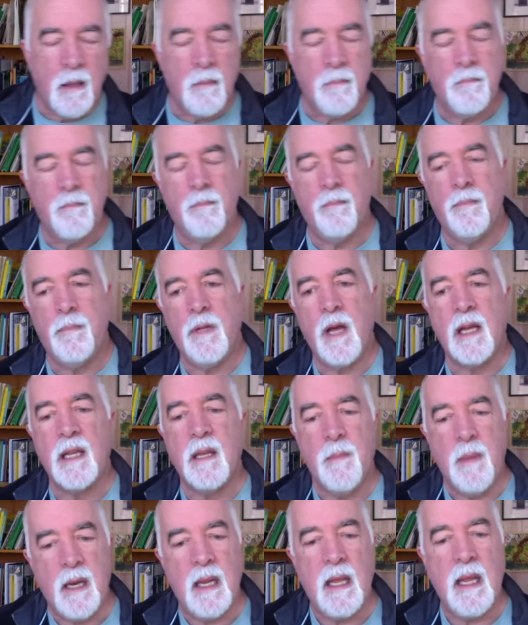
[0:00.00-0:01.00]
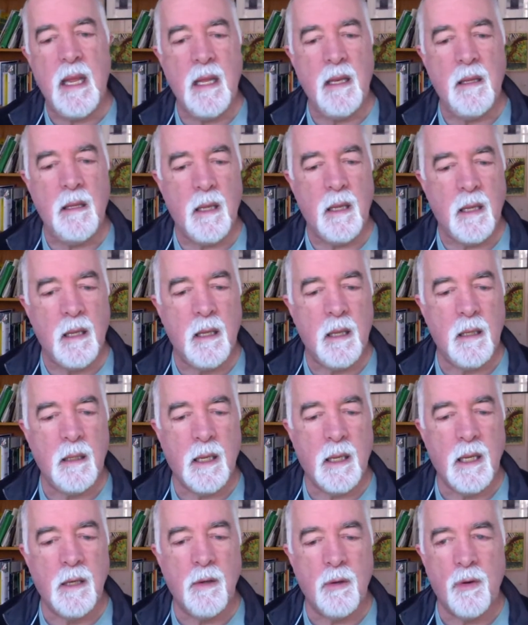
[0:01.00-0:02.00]
the document in
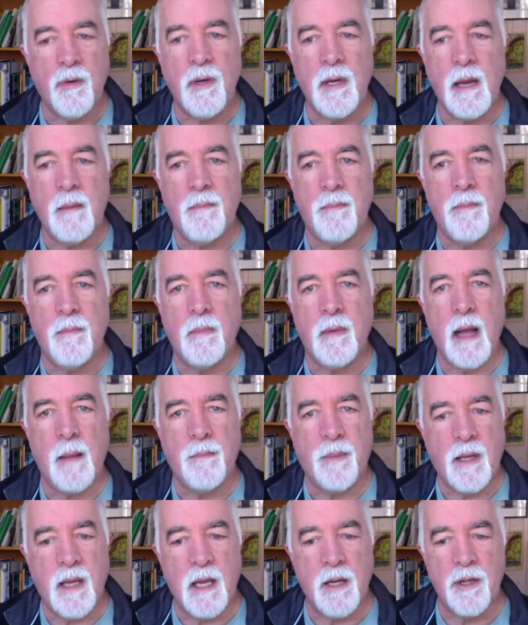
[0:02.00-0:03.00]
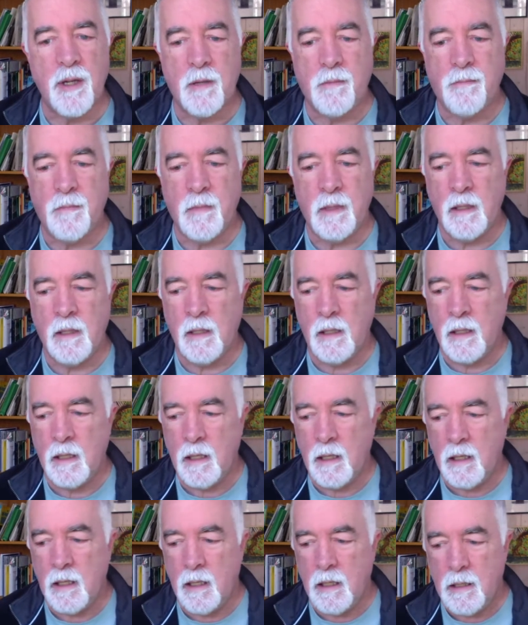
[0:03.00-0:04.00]
the Kindle Create application.
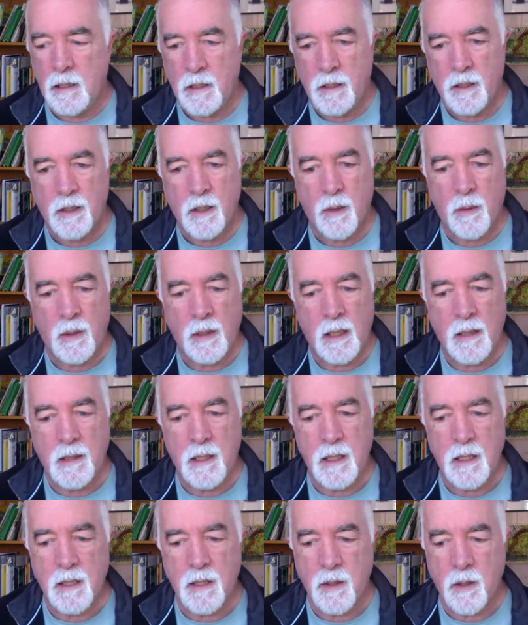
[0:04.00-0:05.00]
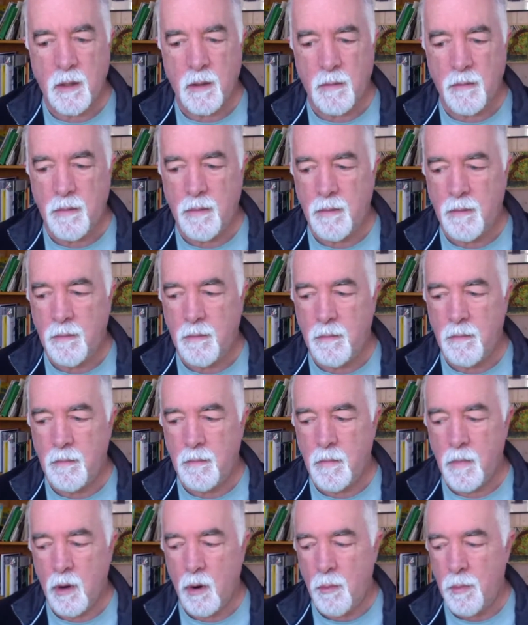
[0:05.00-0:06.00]
So we'll let this sort of
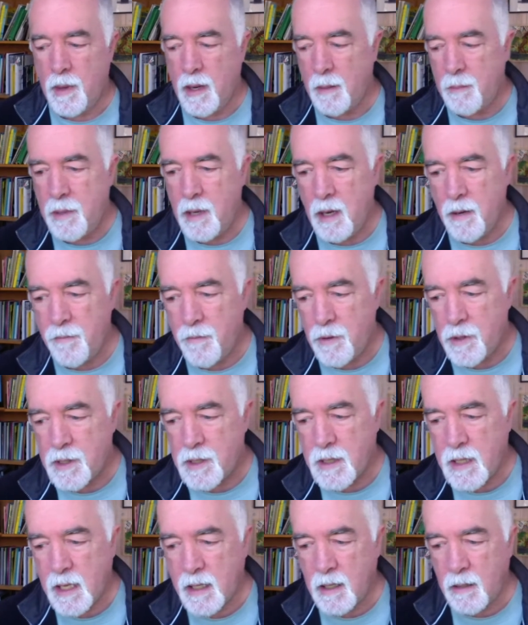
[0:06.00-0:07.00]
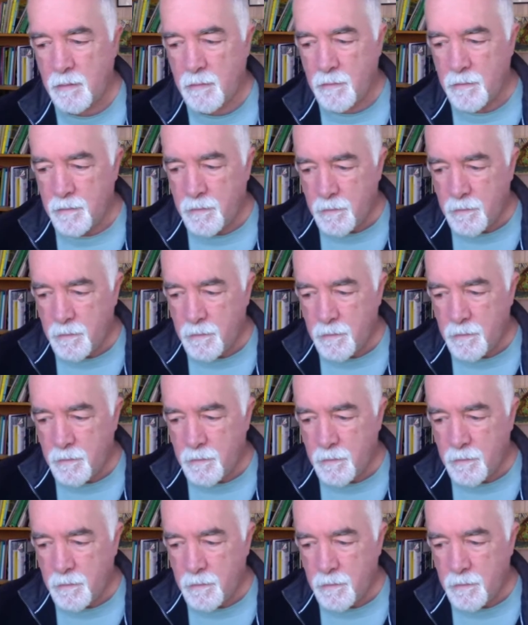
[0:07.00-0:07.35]
open up here for a second.